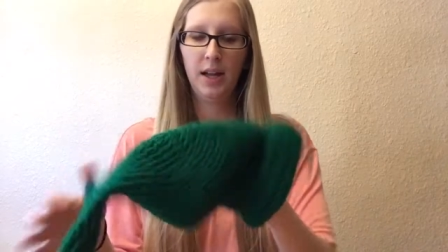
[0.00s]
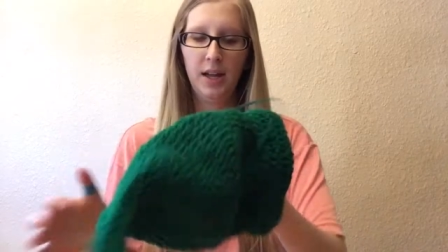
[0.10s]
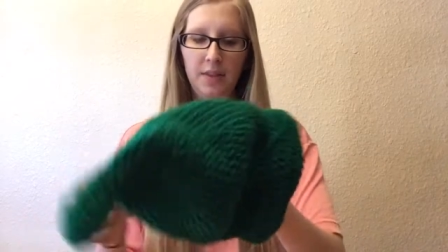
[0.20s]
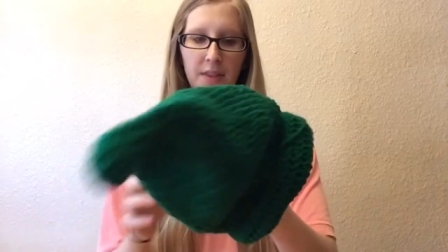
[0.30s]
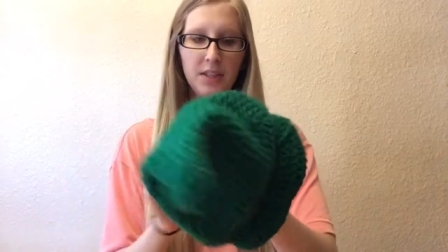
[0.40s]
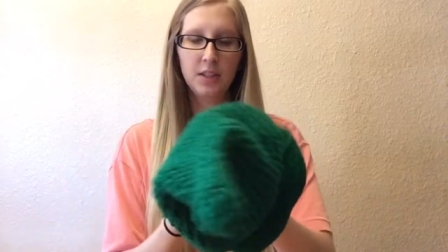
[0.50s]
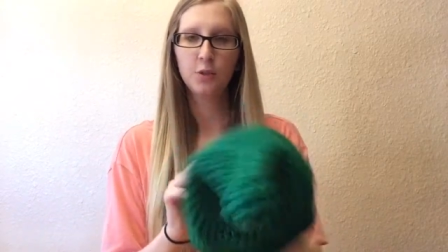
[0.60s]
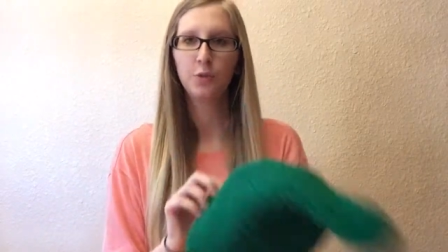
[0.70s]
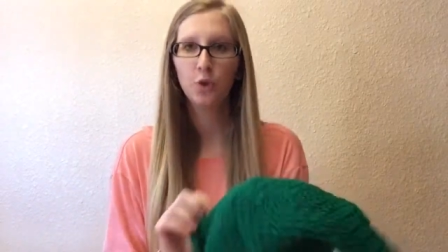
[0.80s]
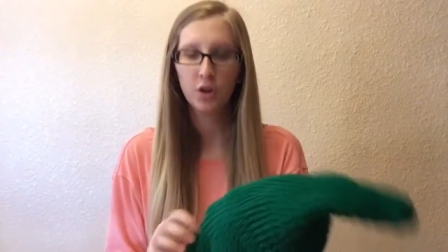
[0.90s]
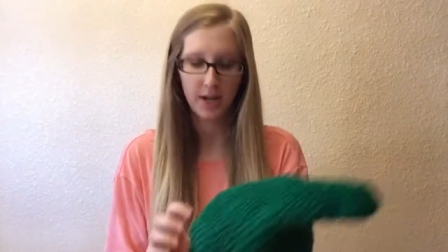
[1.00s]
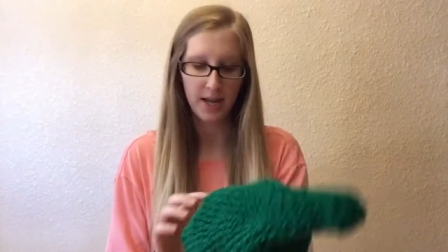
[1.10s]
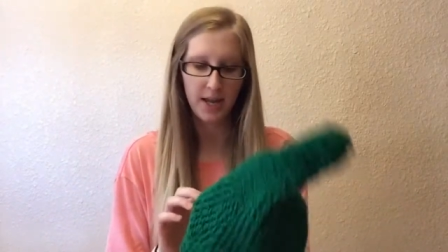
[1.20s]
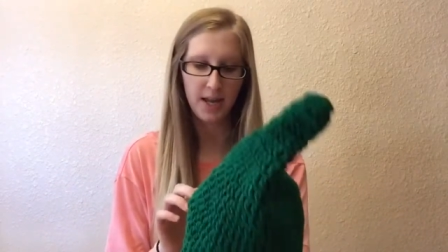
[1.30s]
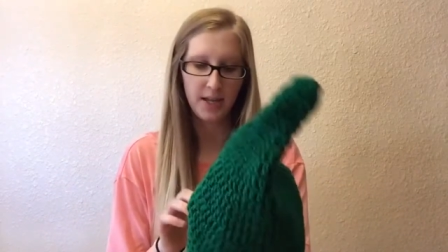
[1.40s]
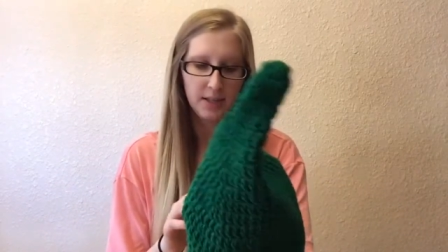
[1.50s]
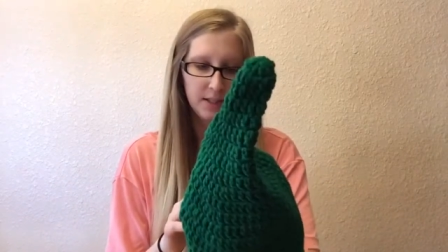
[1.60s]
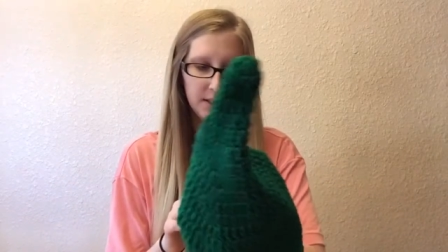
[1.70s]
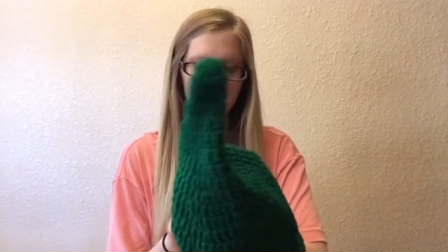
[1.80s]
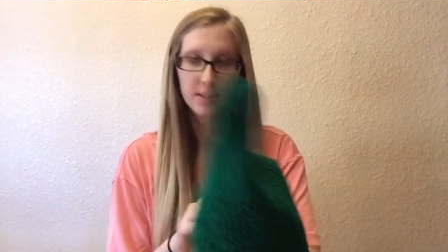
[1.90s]
And this is for a
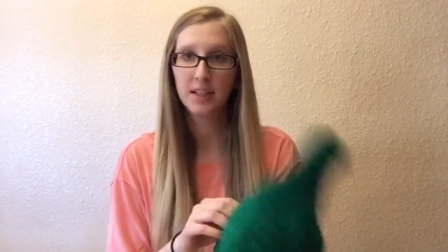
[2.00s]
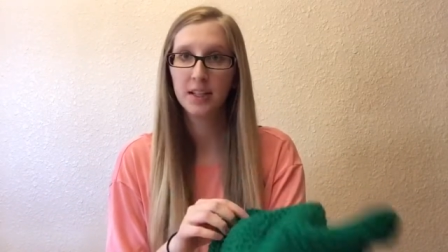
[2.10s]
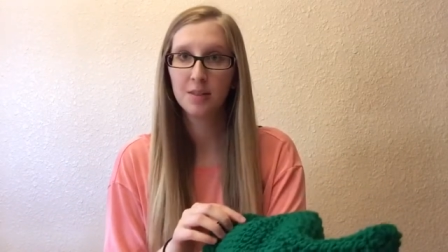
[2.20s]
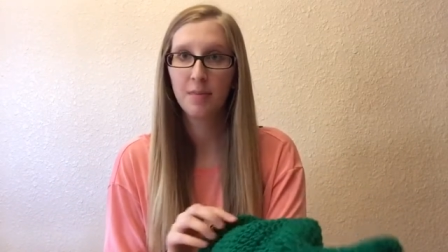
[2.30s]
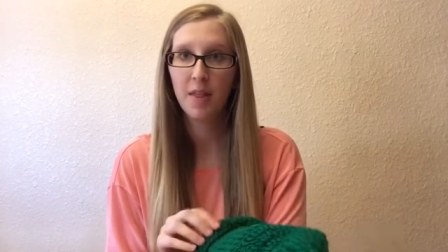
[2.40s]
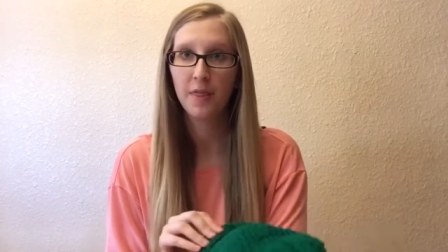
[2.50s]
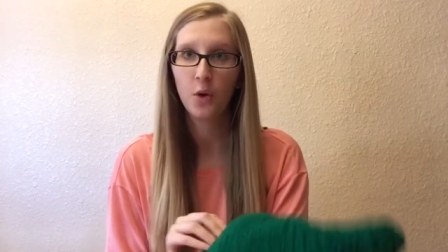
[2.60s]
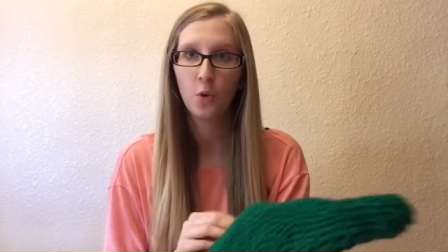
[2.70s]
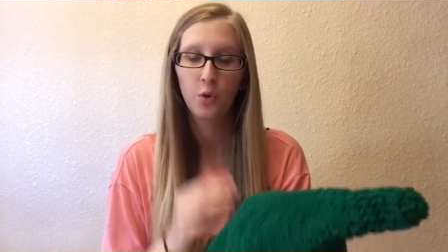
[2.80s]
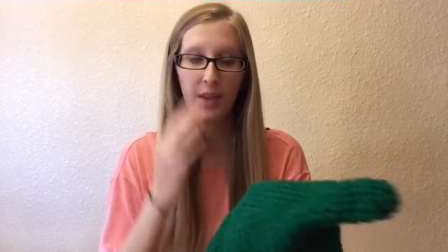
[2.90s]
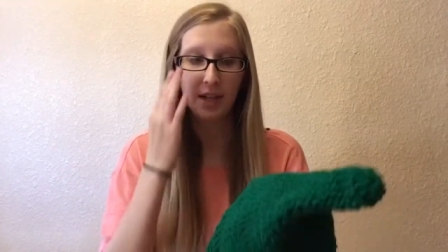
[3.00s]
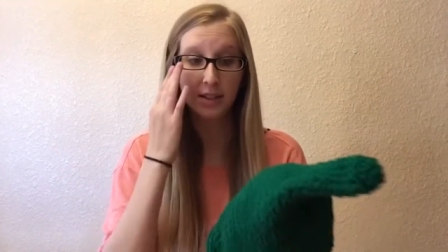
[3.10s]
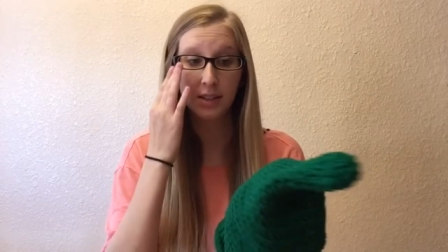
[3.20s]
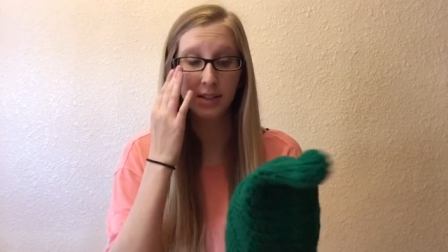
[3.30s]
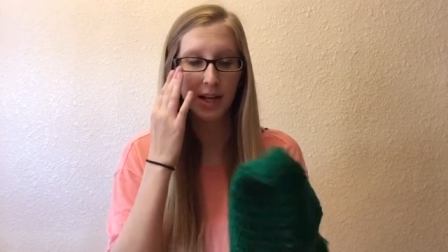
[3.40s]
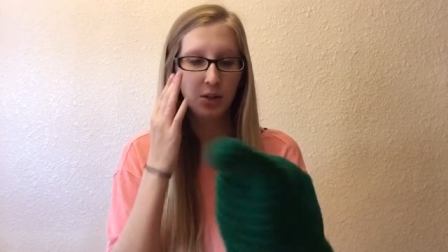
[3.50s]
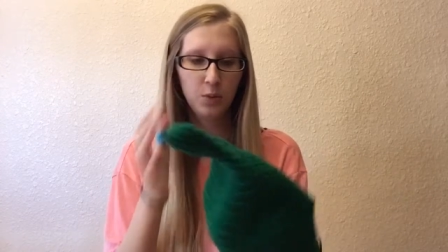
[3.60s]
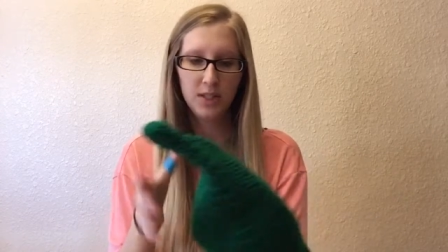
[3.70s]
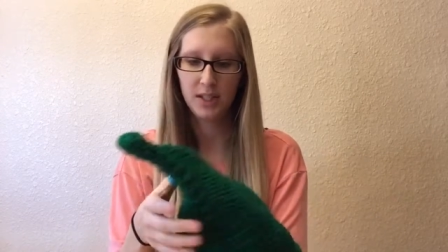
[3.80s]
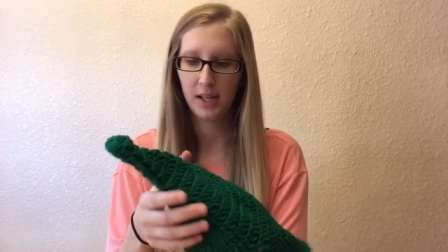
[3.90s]
six month old. That's the size
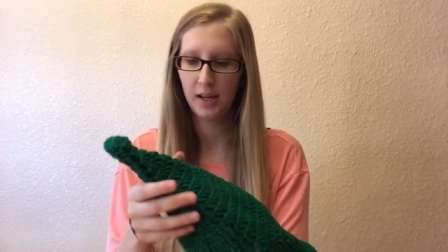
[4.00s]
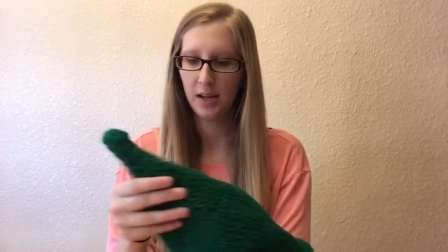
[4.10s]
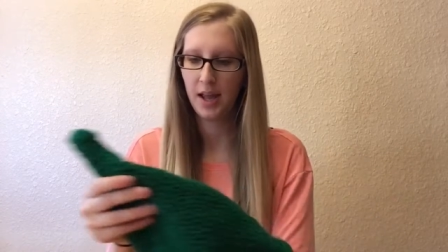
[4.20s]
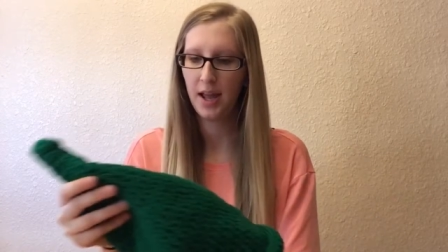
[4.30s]
we did.